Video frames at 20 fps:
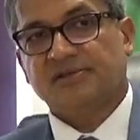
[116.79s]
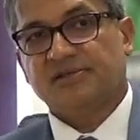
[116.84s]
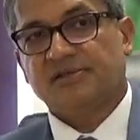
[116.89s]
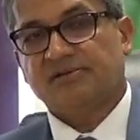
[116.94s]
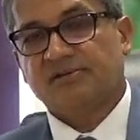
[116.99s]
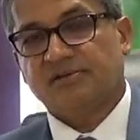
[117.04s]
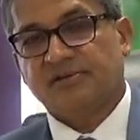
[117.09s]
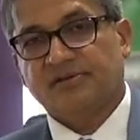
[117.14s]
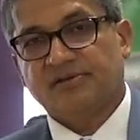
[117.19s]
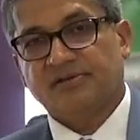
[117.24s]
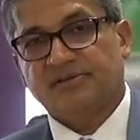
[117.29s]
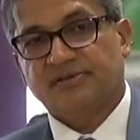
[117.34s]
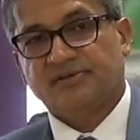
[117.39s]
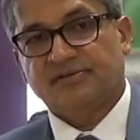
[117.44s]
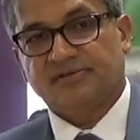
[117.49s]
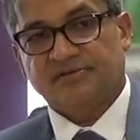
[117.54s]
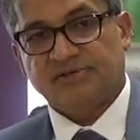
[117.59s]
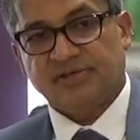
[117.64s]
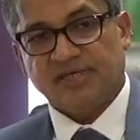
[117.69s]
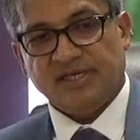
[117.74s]
there are
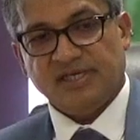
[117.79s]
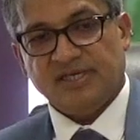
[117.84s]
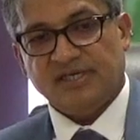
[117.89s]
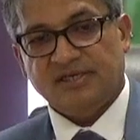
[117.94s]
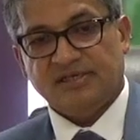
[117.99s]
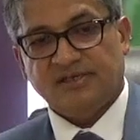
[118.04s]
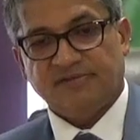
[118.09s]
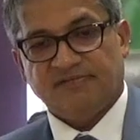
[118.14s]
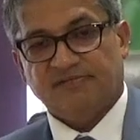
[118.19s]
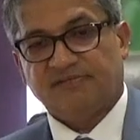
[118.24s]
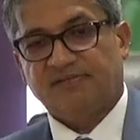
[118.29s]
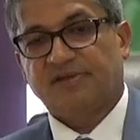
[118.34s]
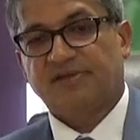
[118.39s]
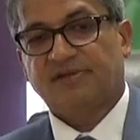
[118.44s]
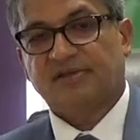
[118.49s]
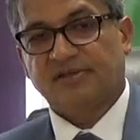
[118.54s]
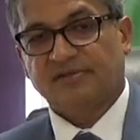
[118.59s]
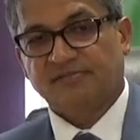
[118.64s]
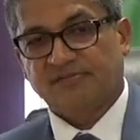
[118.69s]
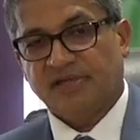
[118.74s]
3 different
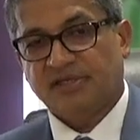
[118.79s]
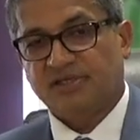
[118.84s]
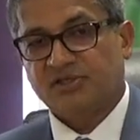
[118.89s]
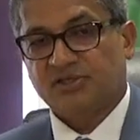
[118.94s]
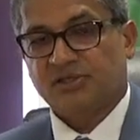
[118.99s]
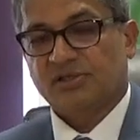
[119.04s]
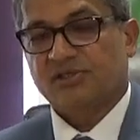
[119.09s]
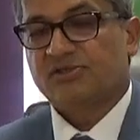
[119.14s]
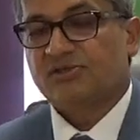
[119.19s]
conventional